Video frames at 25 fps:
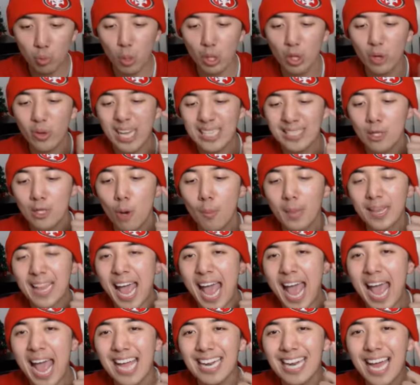What do you guys know about the
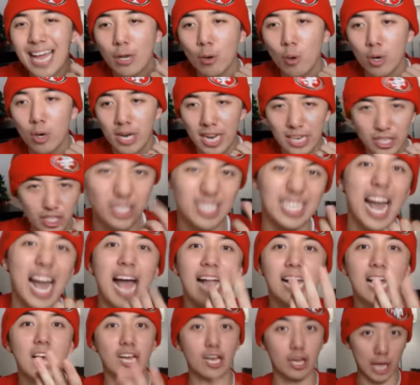hand-eye coordination? See, I
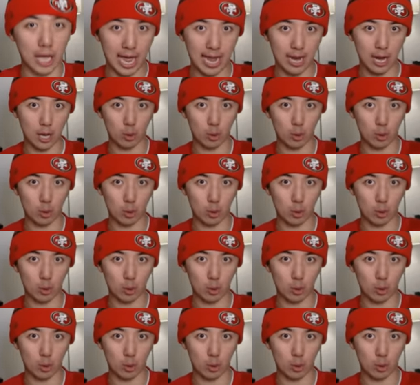got good hand-eye